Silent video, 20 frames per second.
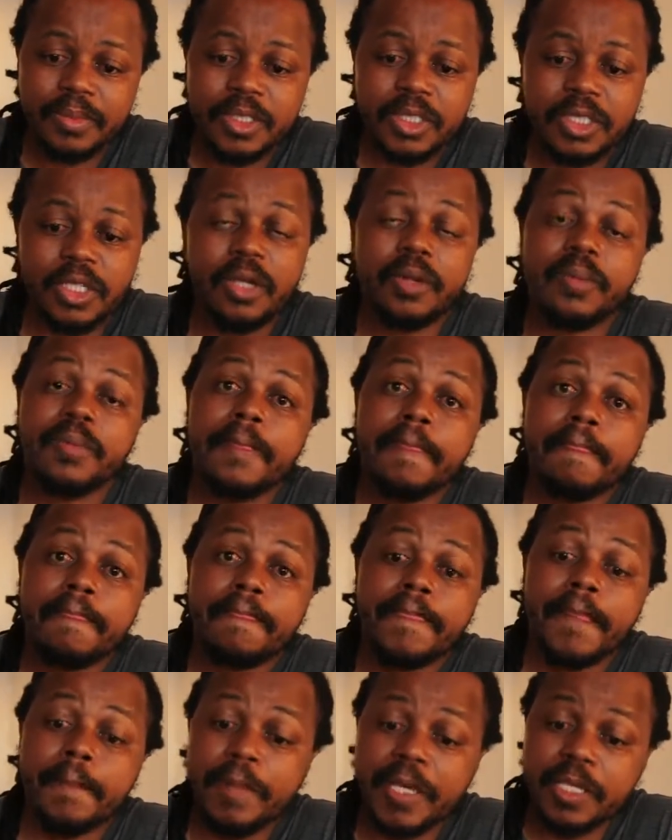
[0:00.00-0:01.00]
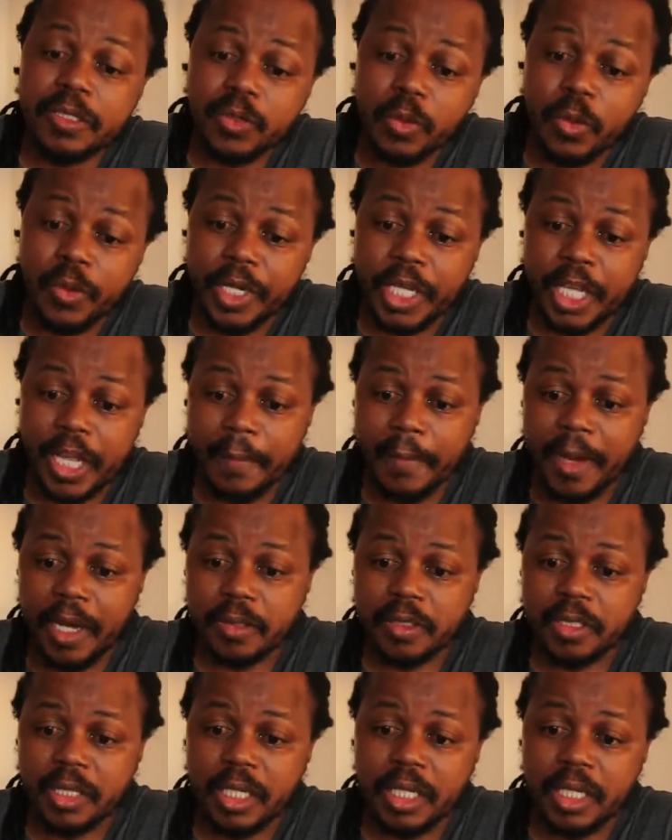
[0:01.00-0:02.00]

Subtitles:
So the big story came out